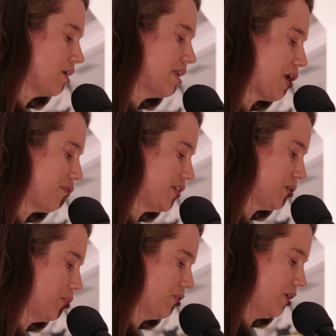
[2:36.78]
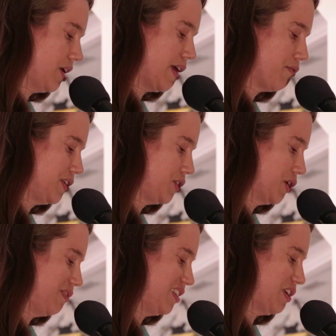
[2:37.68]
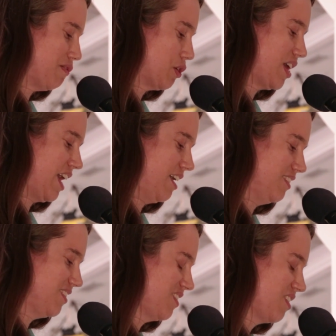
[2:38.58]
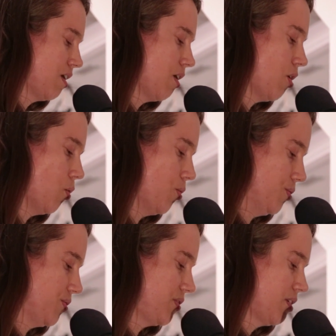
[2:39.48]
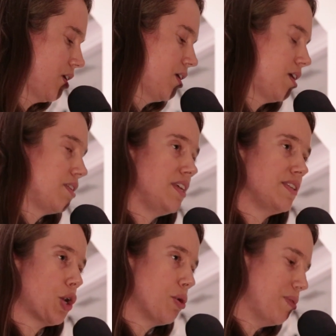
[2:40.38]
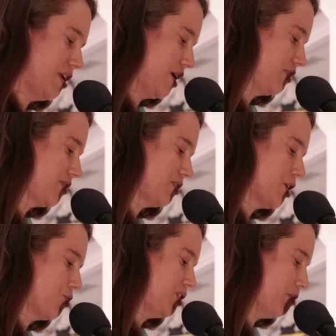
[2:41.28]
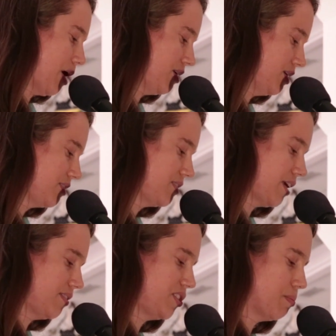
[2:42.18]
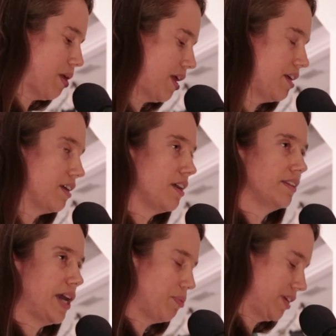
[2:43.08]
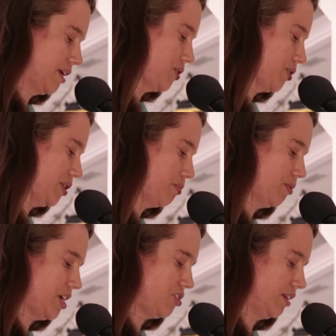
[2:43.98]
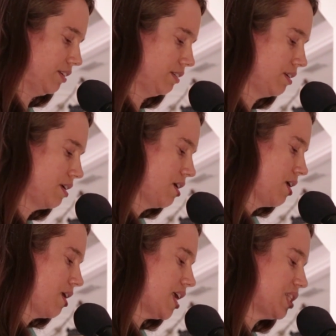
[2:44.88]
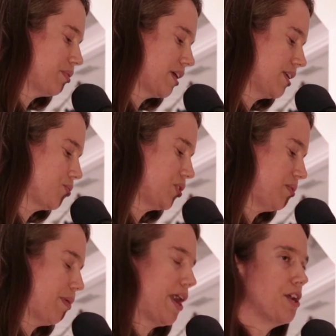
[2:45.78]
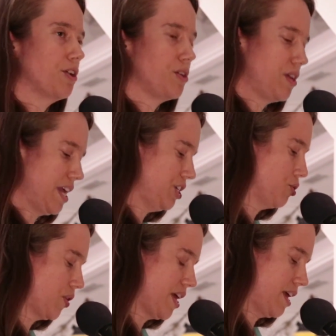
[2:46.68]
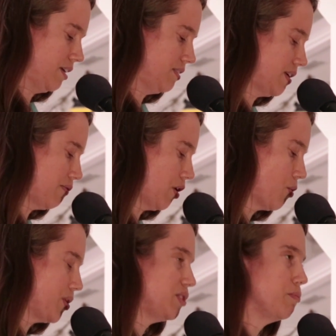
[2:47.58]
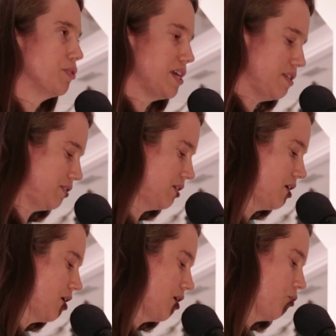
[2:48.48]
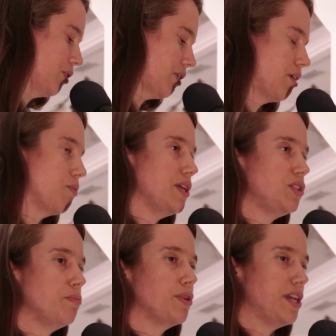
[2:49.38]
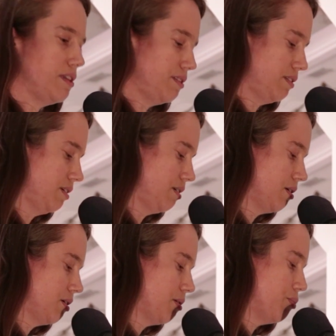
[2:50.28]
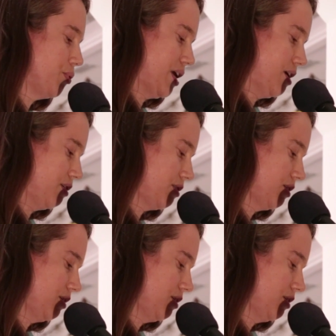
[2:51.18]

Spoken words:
Now visible on every surface of your hands, holes. These openings, known to botanists as stomata, allow plants respiration. As plants respire, your hands have always breathed, will always breathe, breathe.